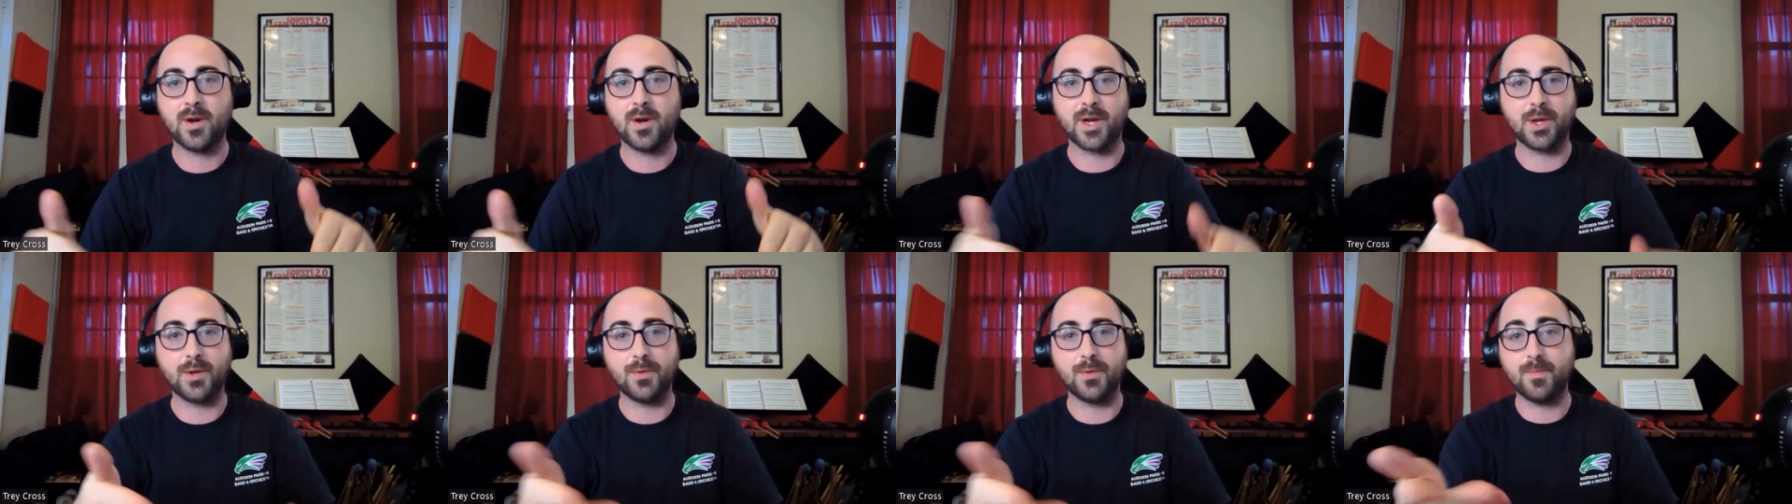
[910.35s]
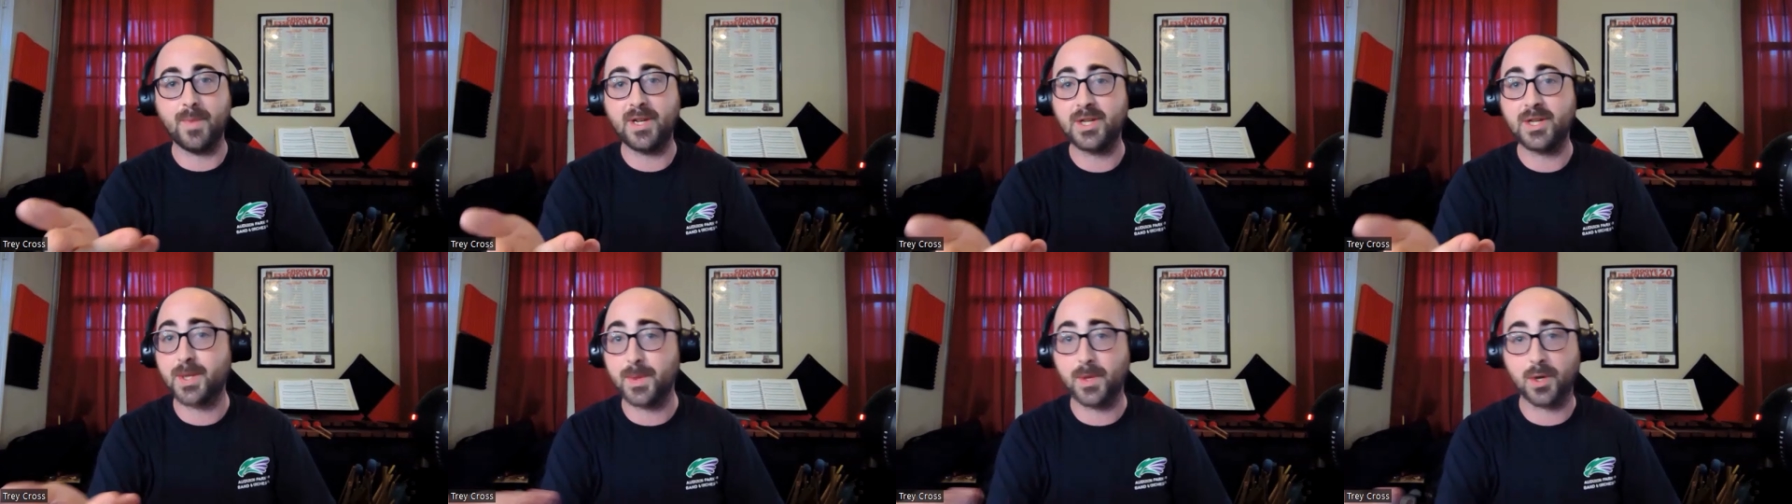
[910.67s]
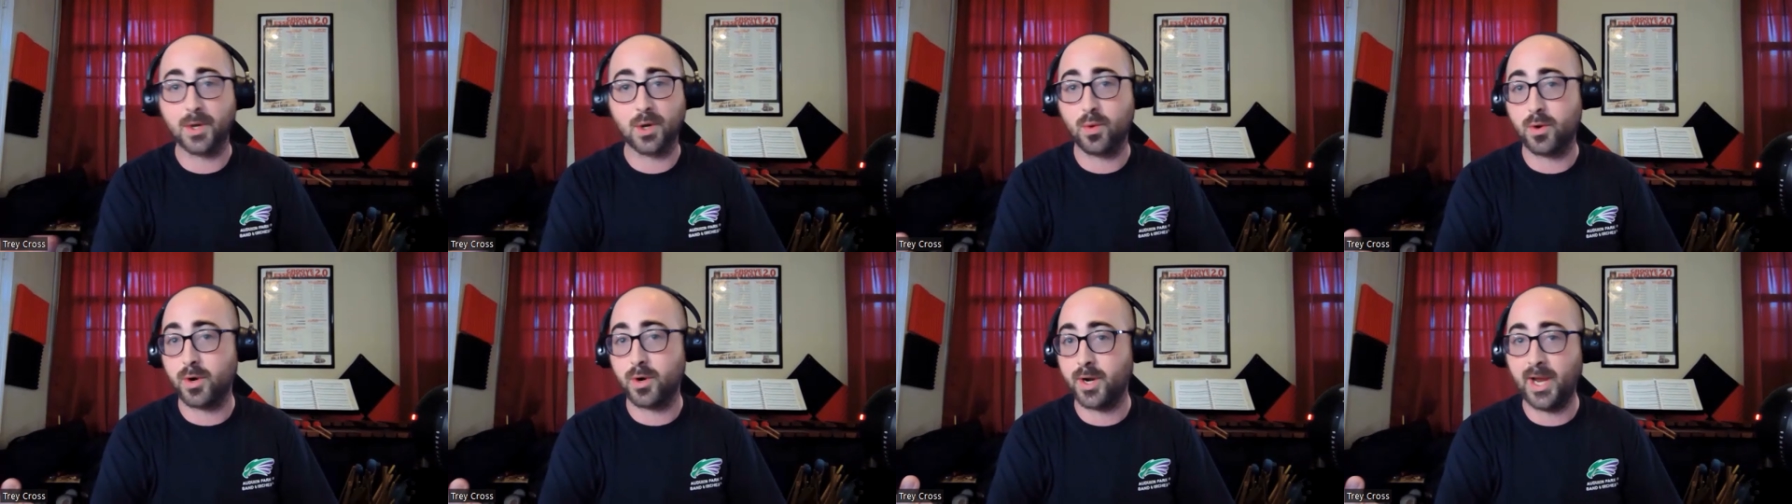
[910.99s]
Like you've
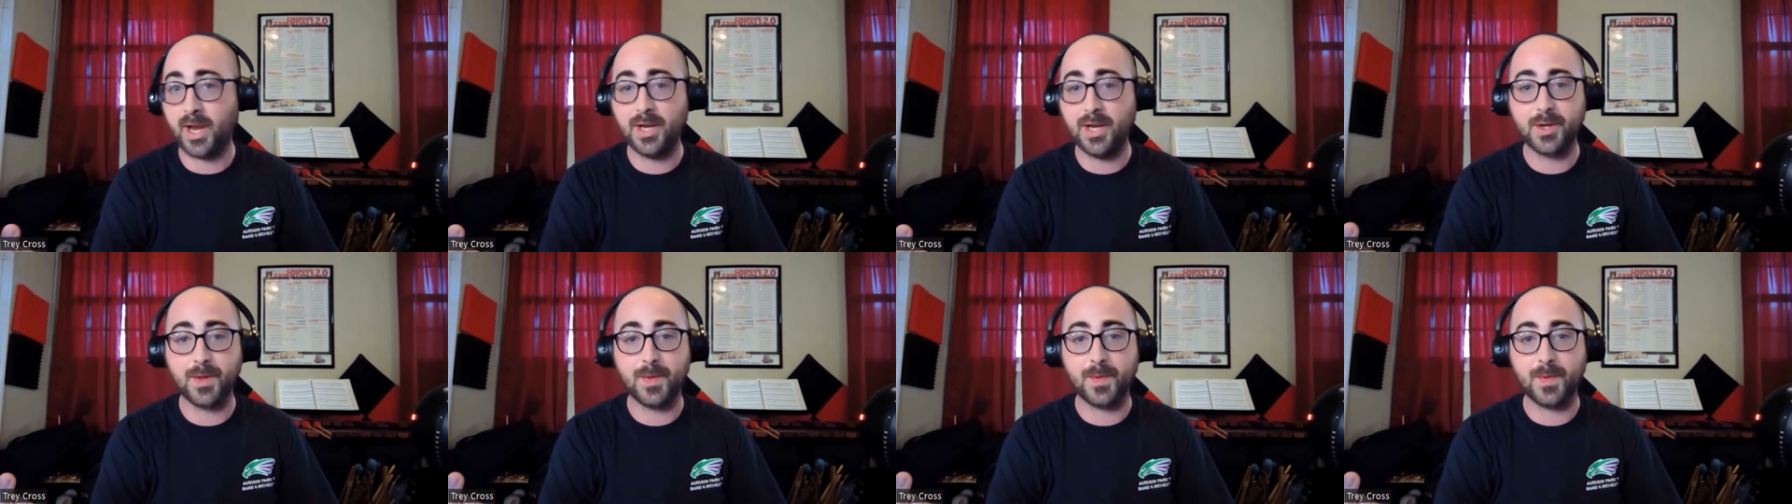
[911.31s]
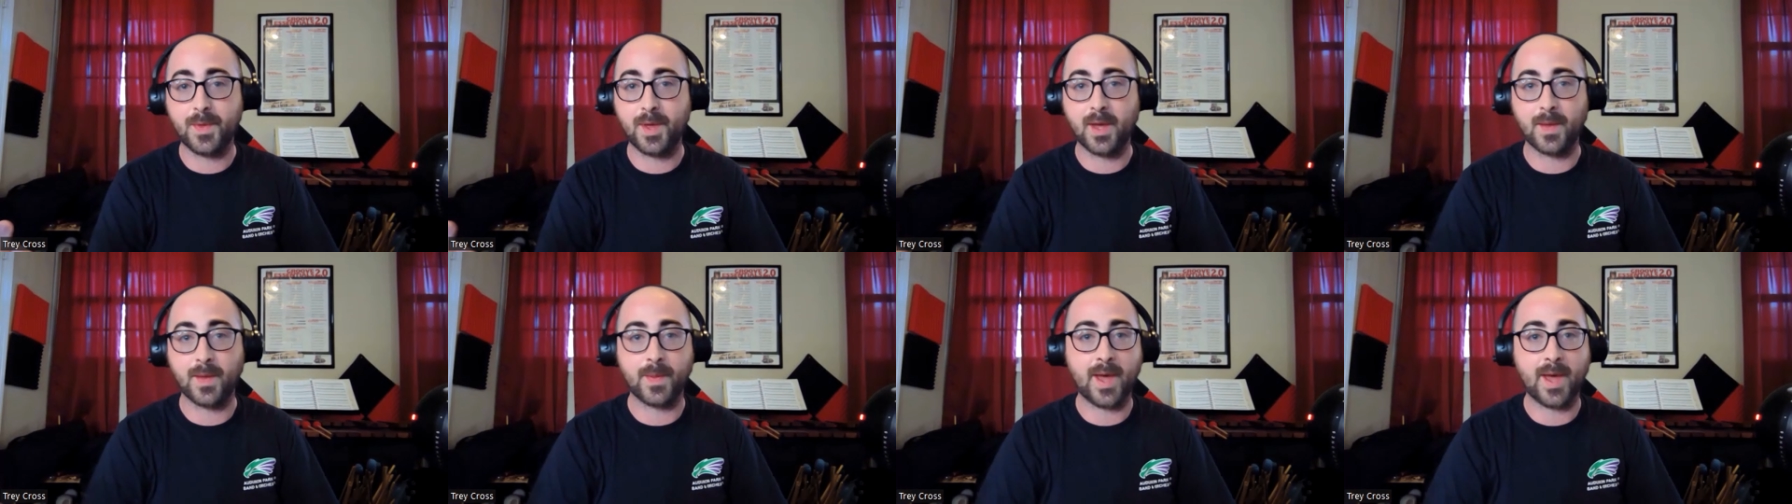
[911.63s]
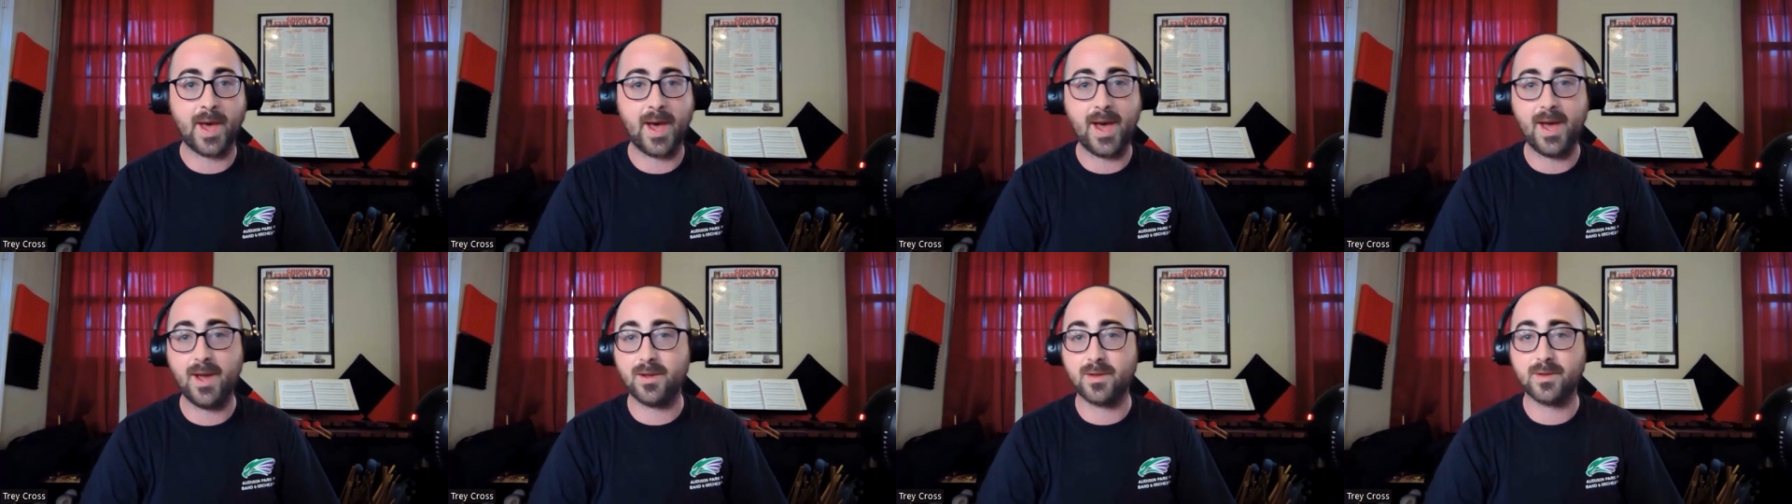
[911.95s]
mentioned the coordination thing,
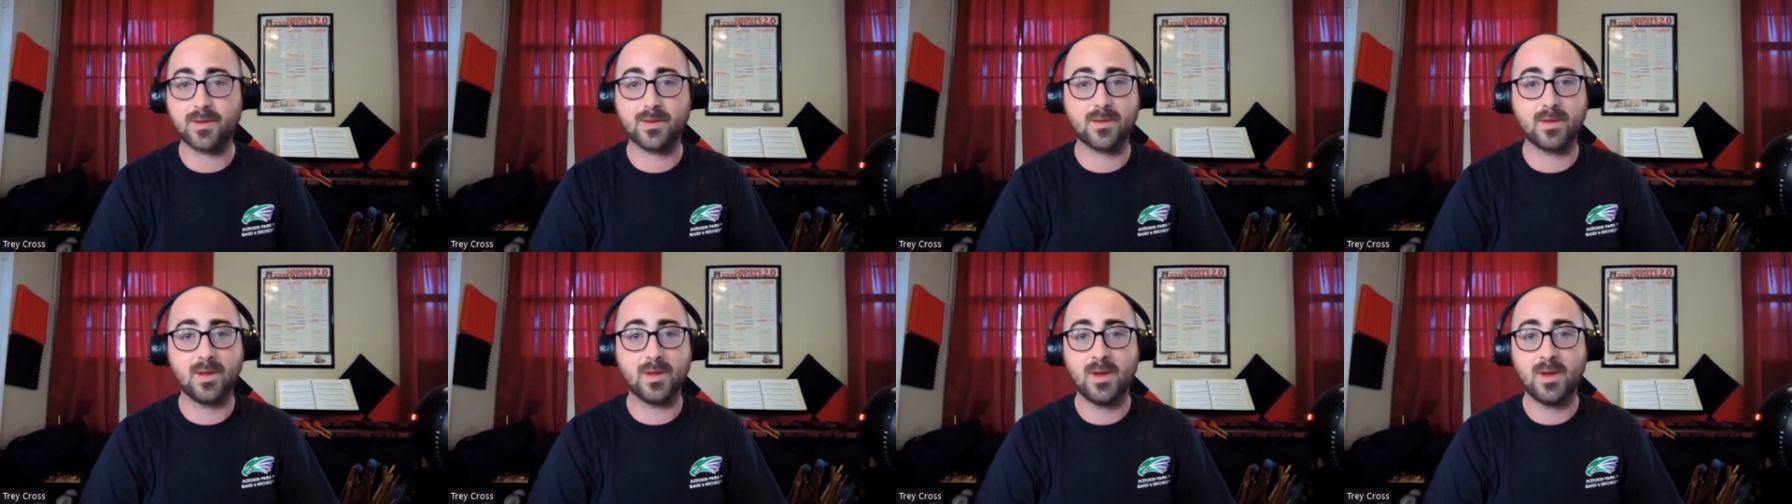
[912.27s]
that